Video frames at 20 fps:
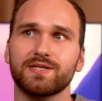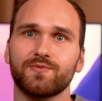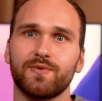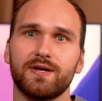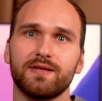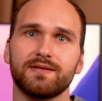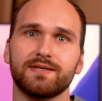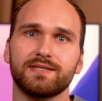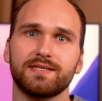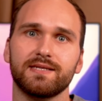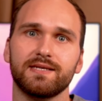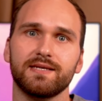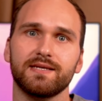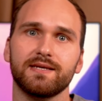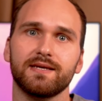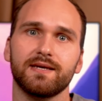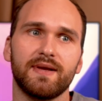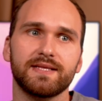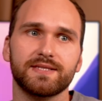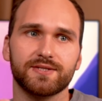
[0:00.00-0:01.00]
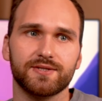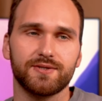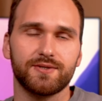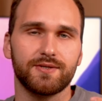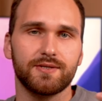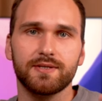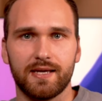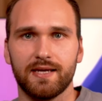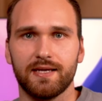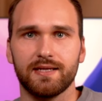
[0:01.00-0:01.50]
as well as the
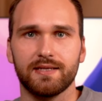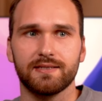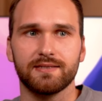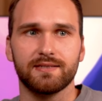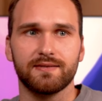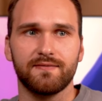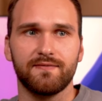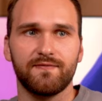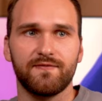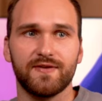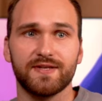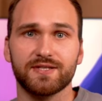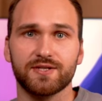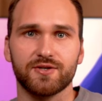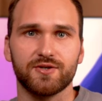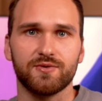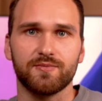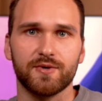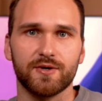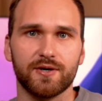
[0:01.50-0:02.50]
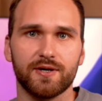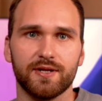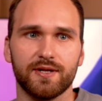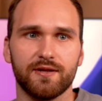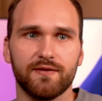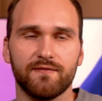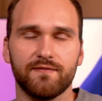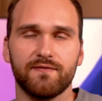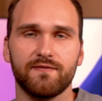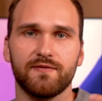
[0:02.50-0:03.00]
mental and physical
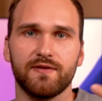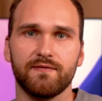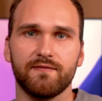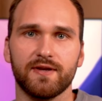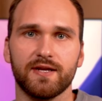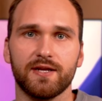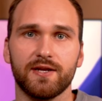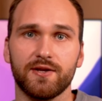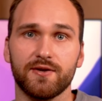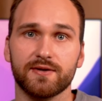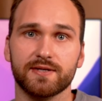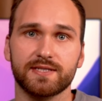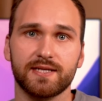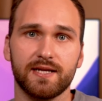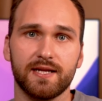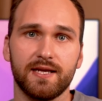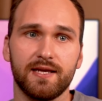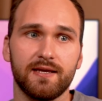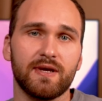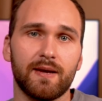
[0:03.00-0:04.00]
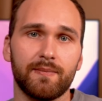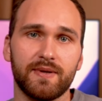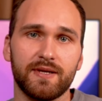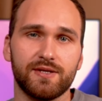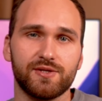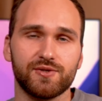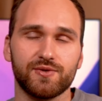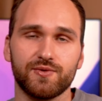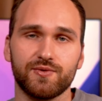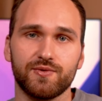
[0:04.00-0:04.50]
burden of living in New York City. Happy
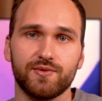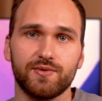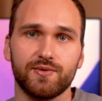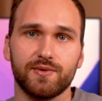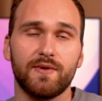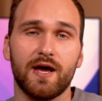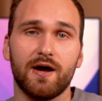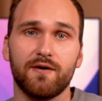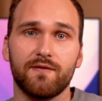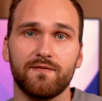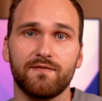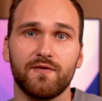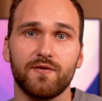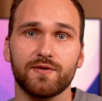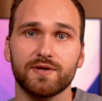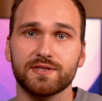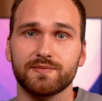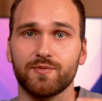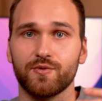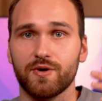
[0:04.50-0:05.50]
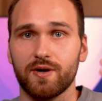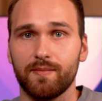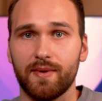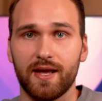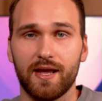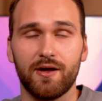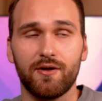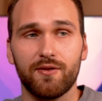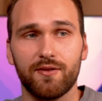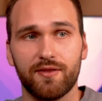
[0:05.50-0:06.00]
to now focus more on my
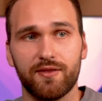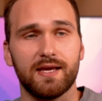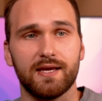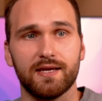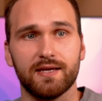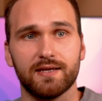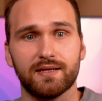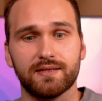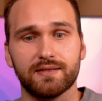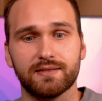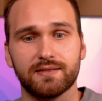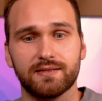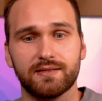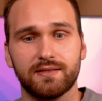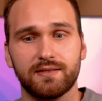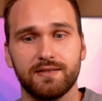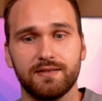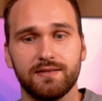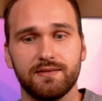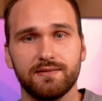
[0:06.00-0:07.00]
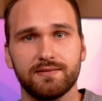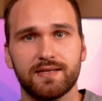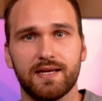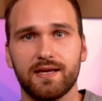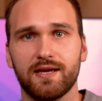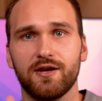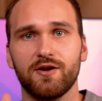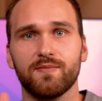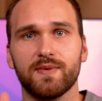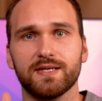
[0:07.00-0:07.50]
health and
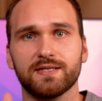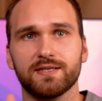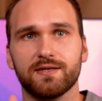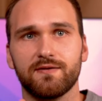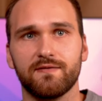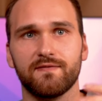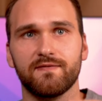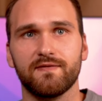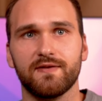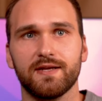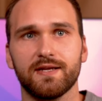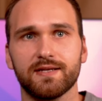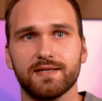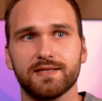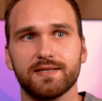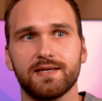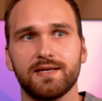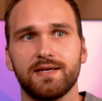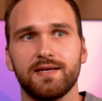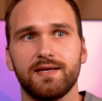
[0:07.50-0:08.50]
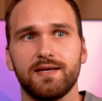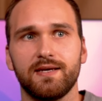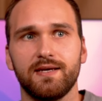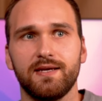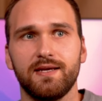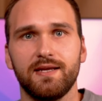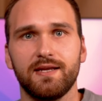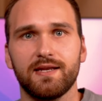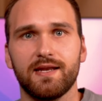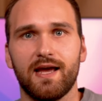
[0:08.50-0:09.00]
take care of myself and
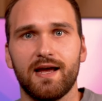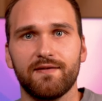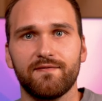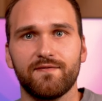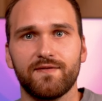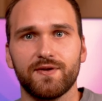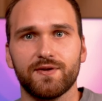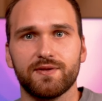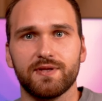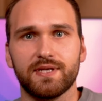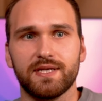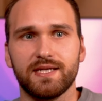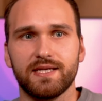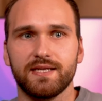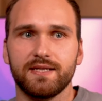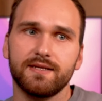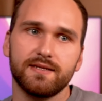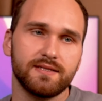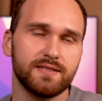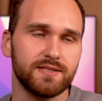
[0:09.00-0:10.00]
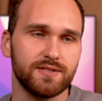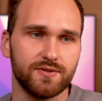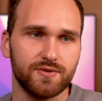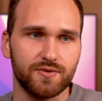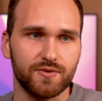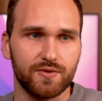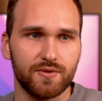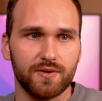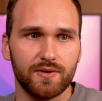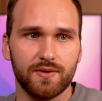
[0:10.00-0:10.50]
not feel the need
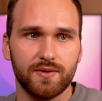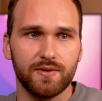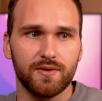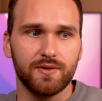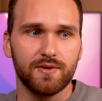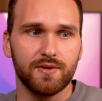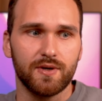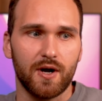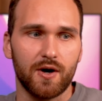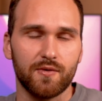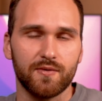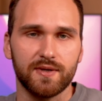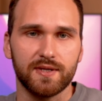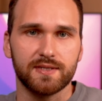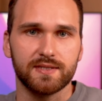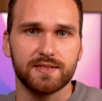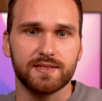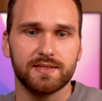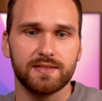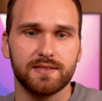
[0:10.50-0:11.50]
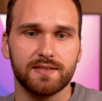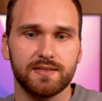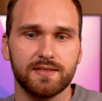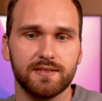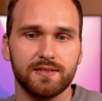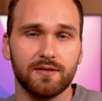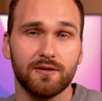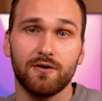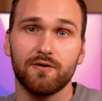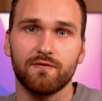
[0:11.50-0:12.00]
to always
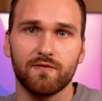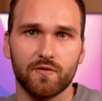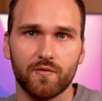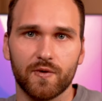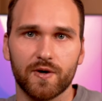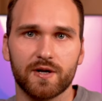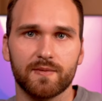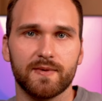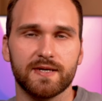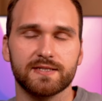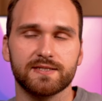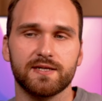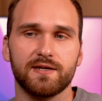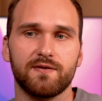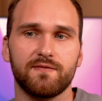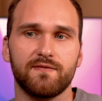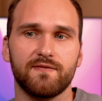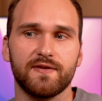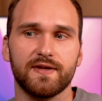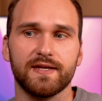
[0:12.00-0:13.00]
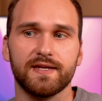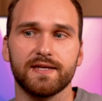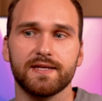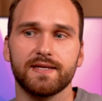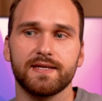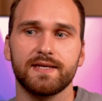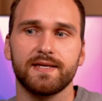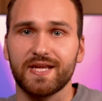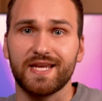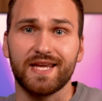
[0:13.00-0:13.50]
overwork myself and
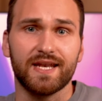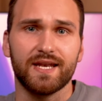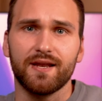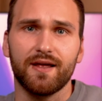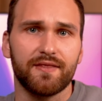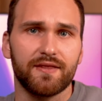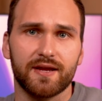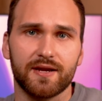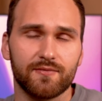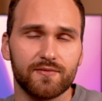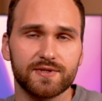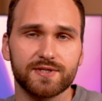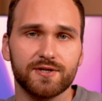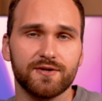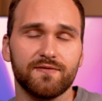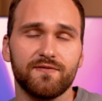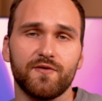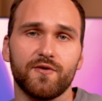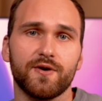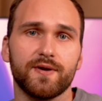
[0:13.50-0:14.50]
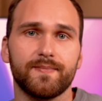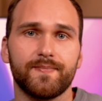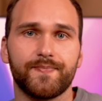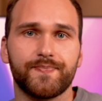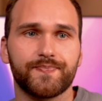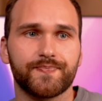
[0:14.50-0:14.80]
get nothing in return for it.